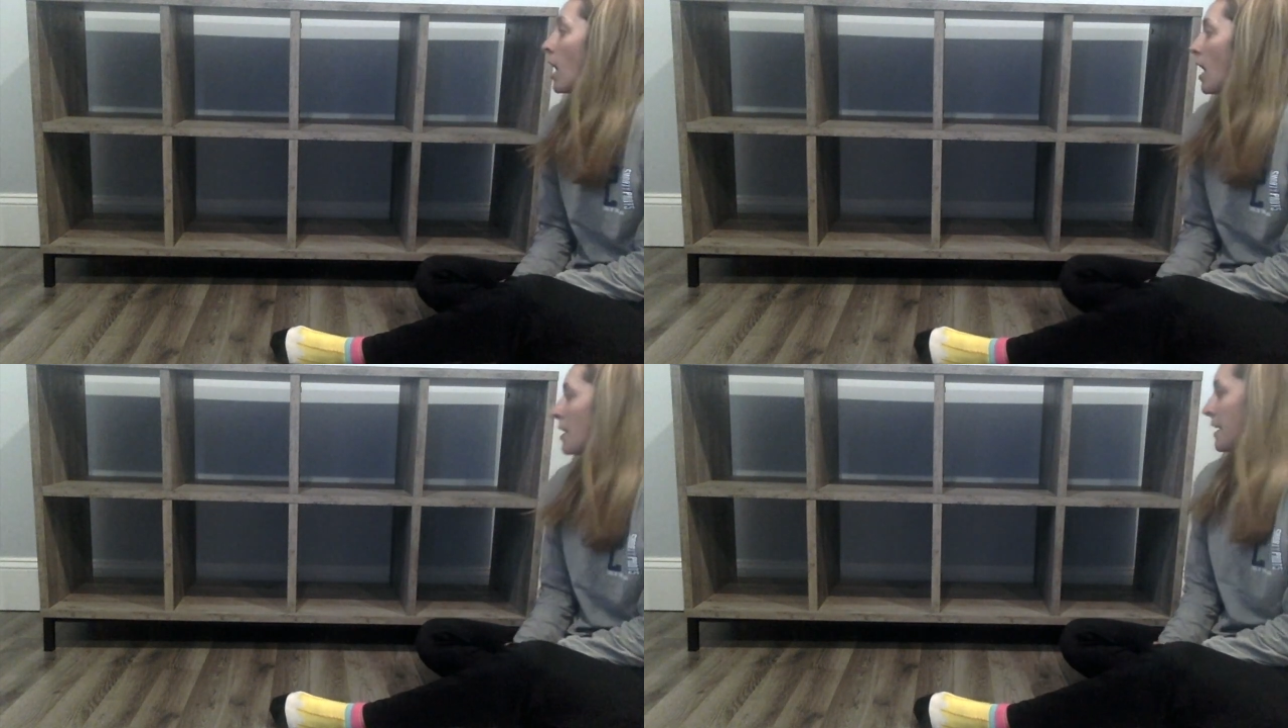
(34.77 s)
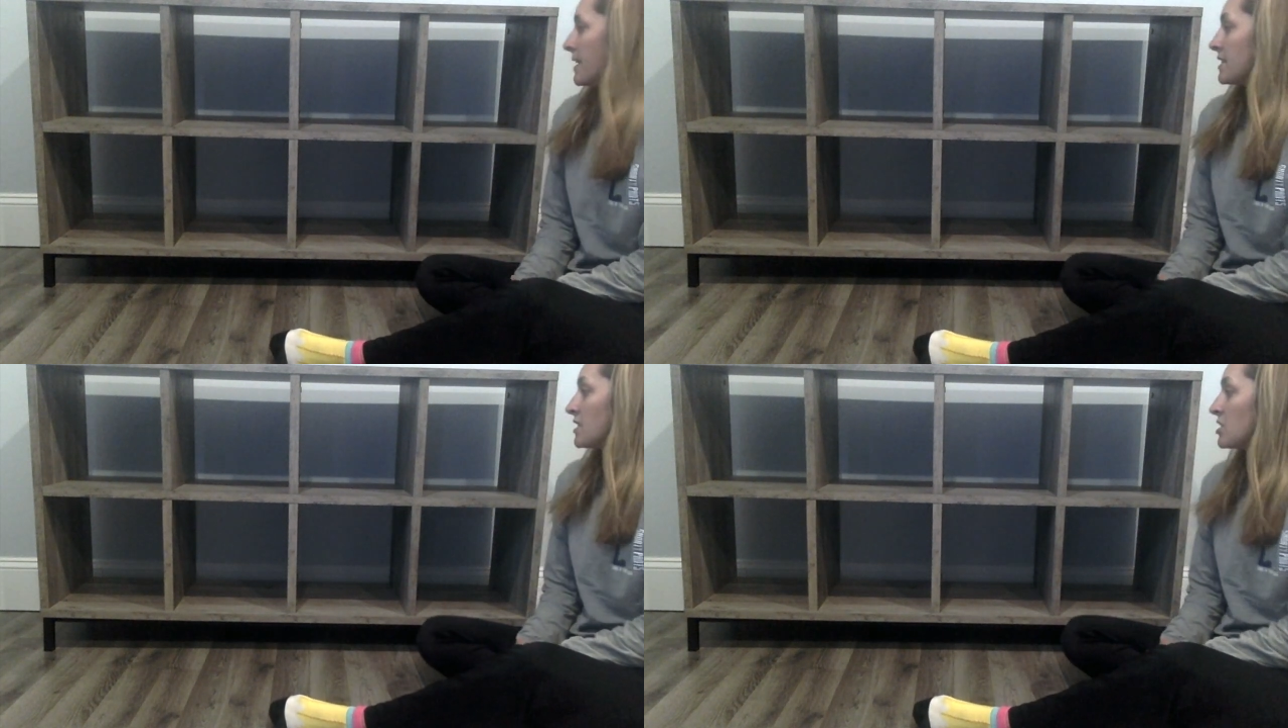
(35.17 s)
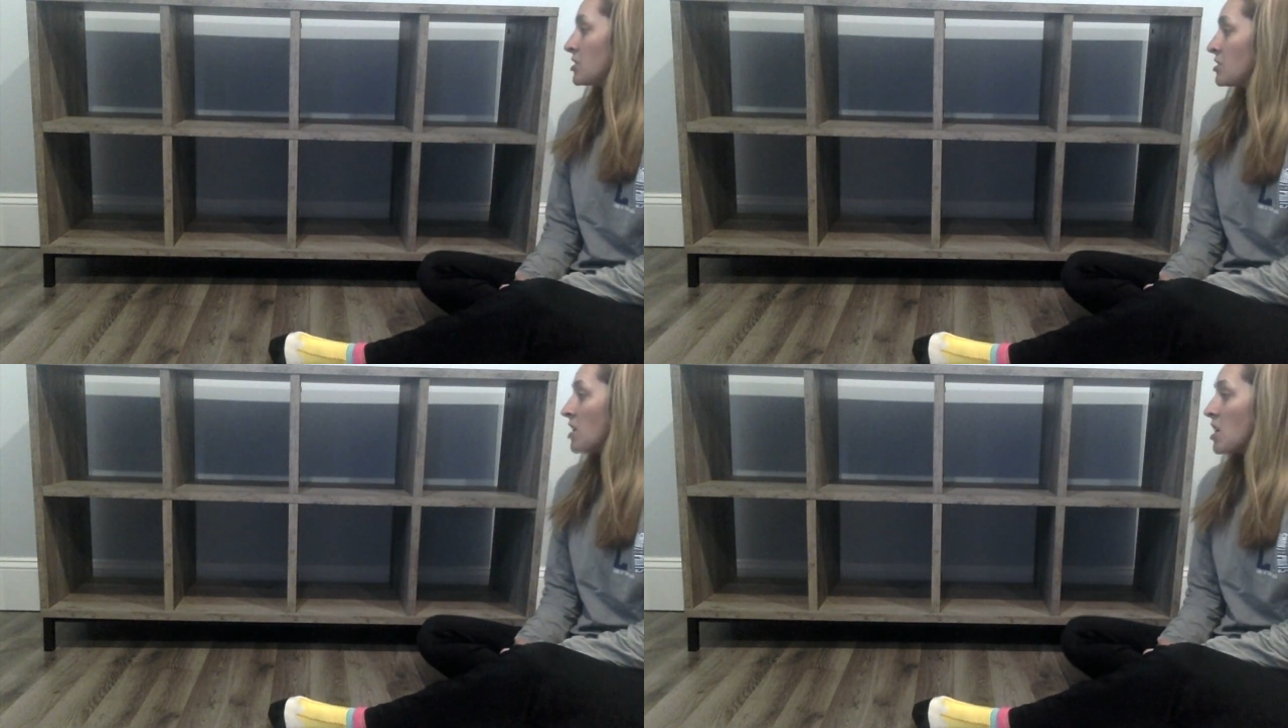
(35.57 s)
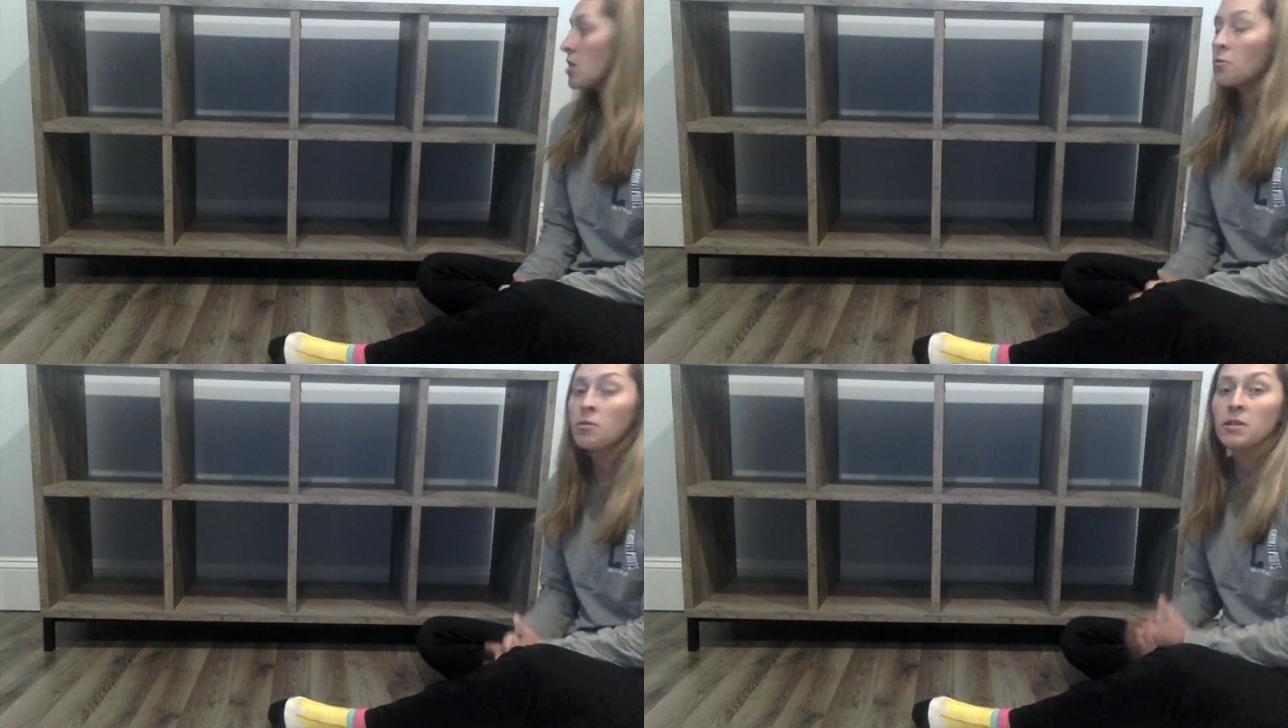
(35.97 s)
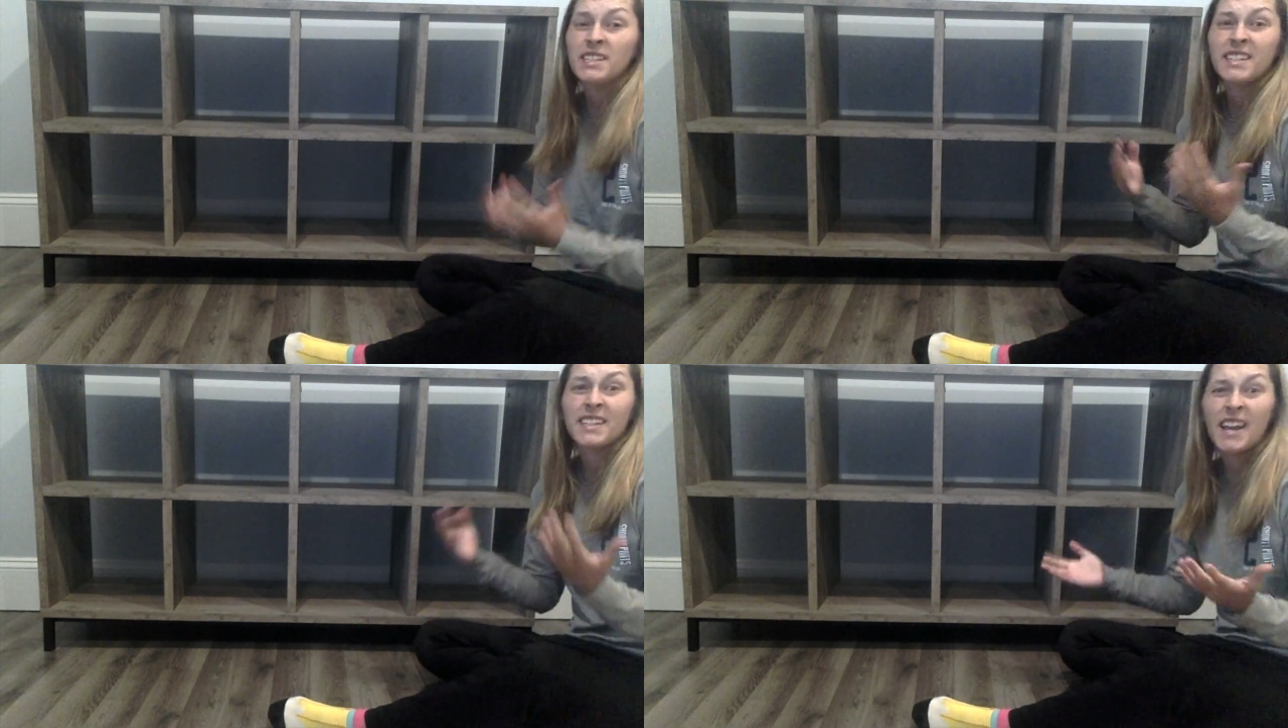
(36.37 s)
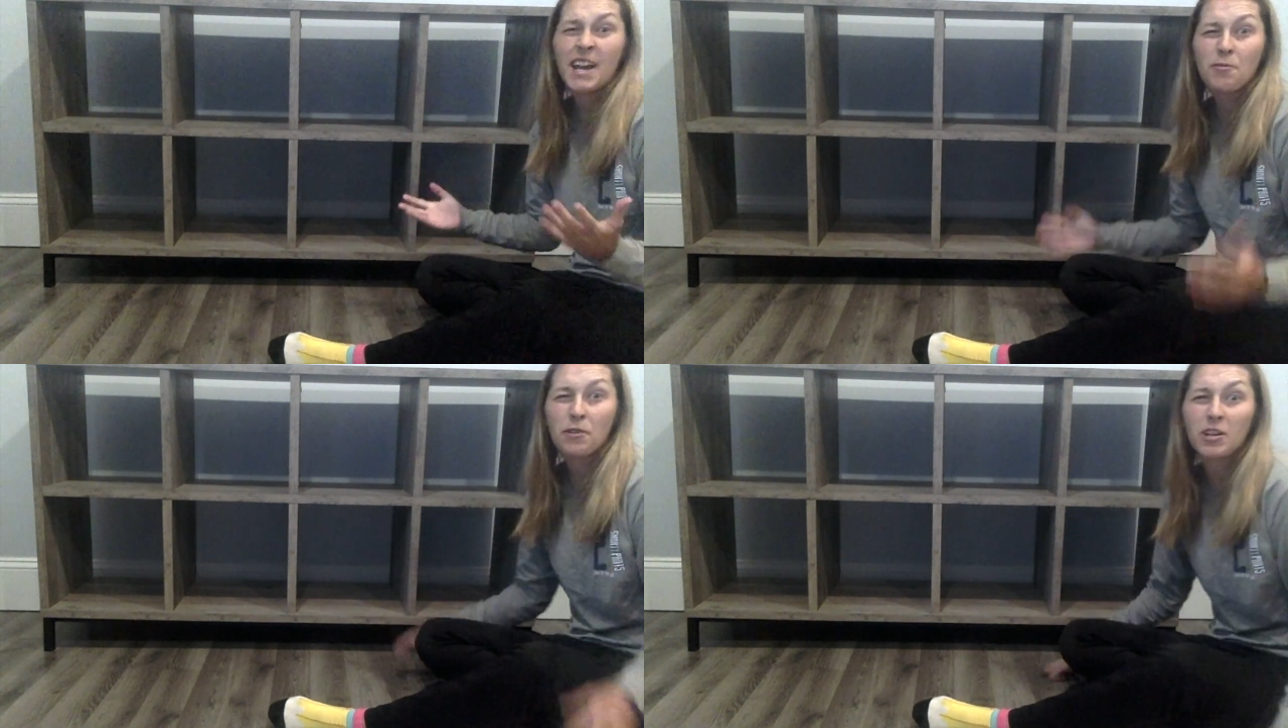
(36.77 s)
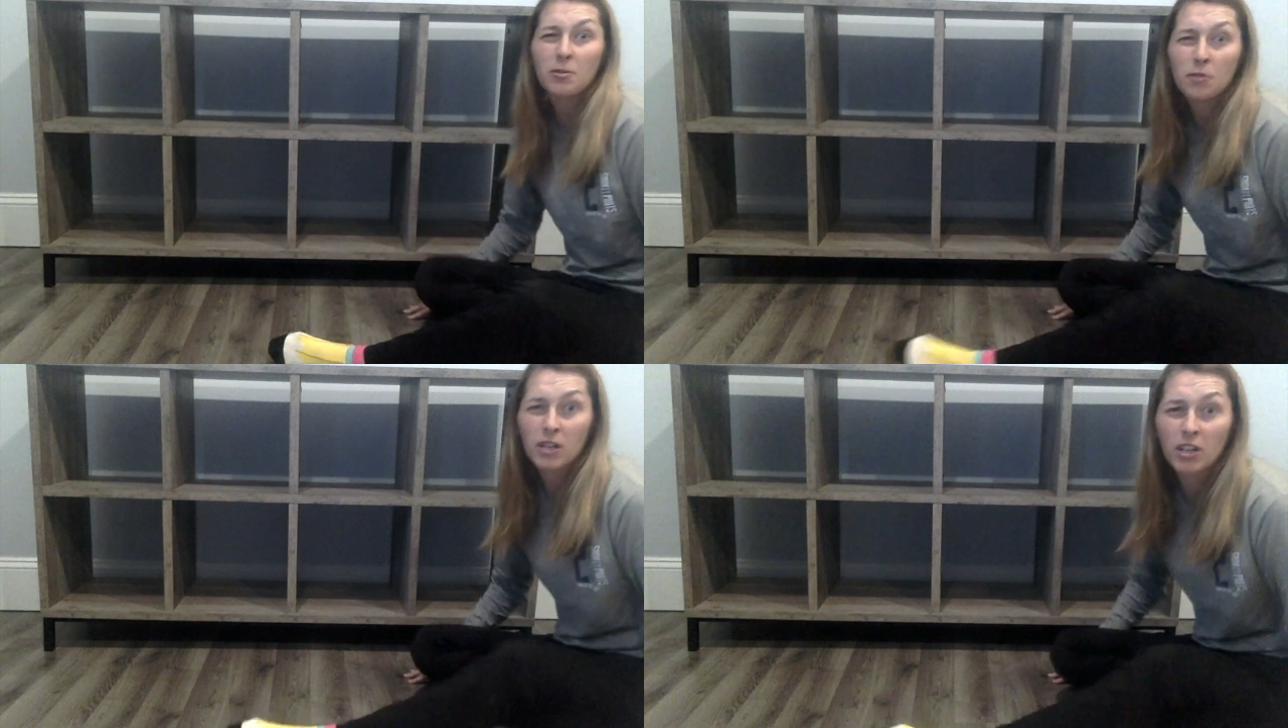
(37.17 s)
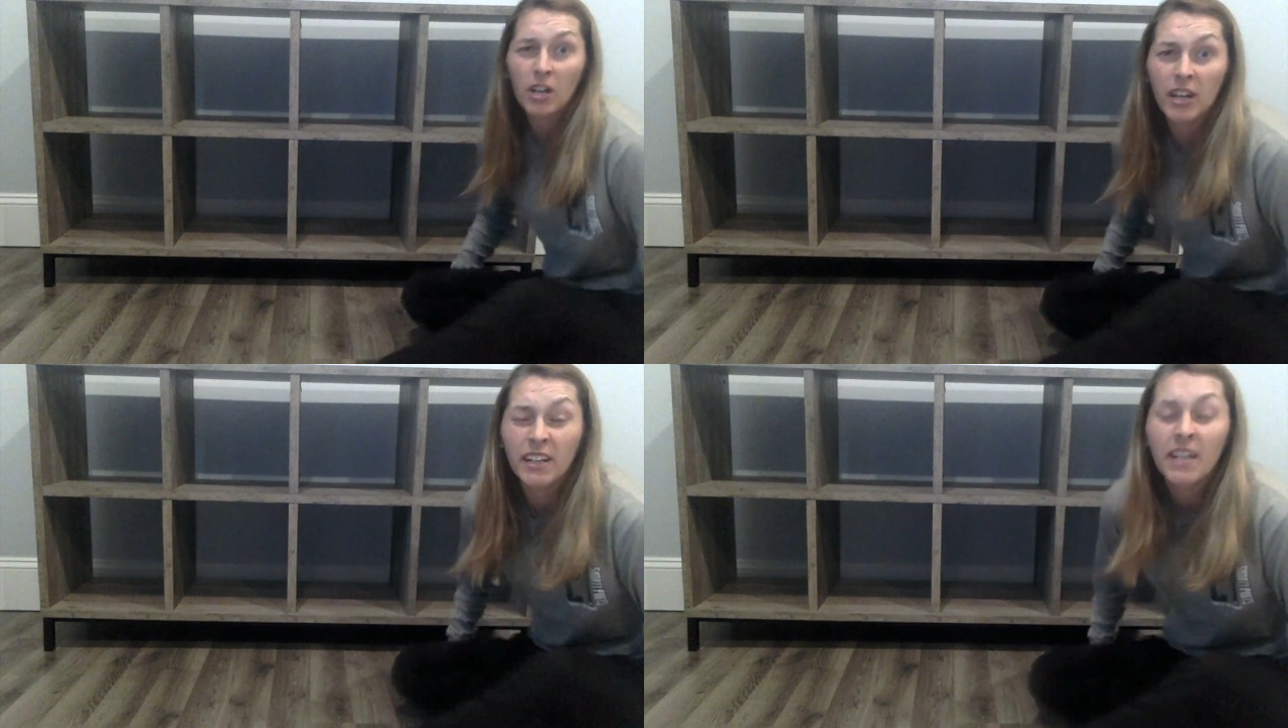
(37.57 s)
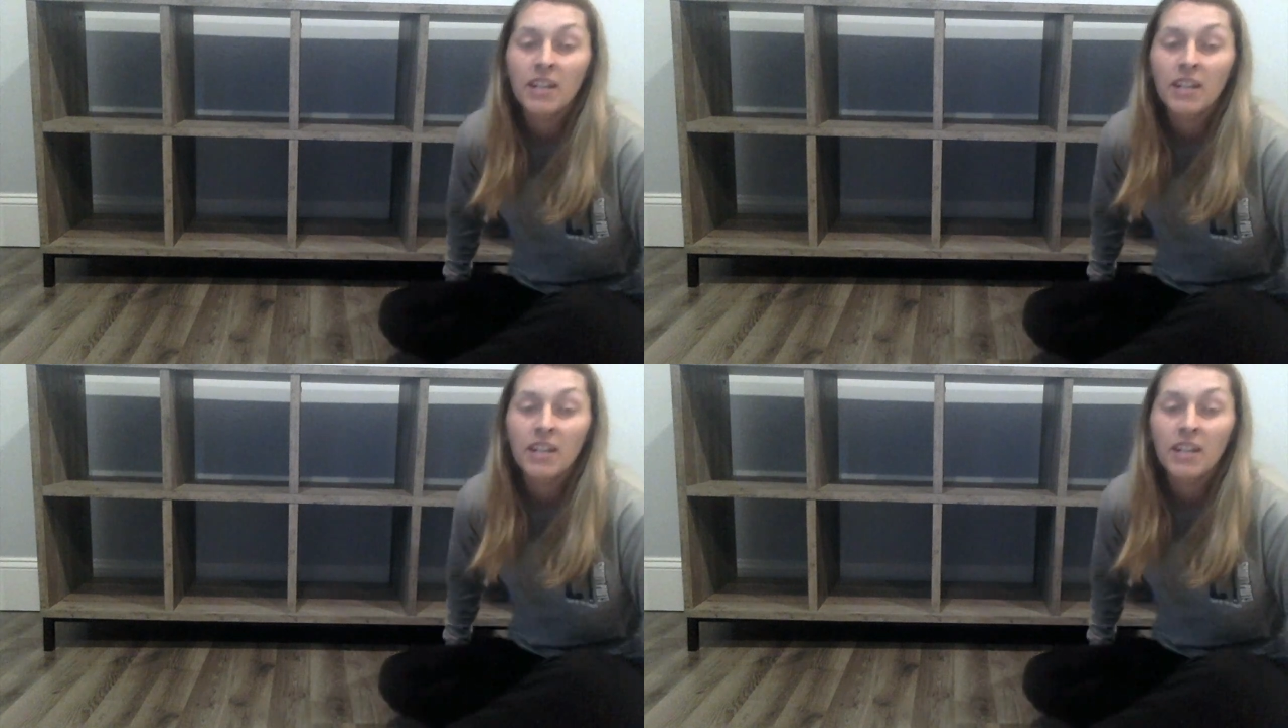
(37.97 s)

Alright, so today we're going to work on